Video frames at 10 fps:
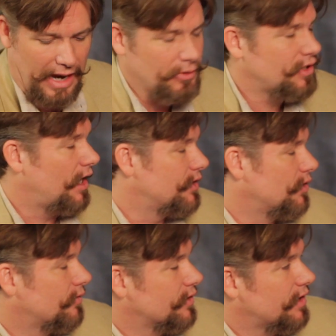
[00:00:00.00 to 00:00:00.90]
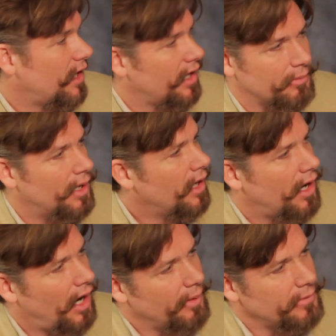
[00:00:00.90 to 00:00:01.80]
amortized over time,
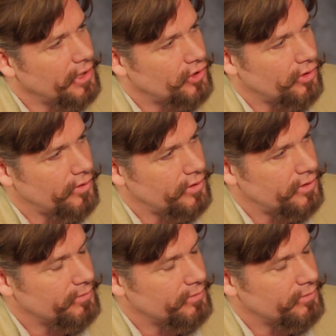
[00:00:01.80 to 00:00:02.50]
I'm not sure those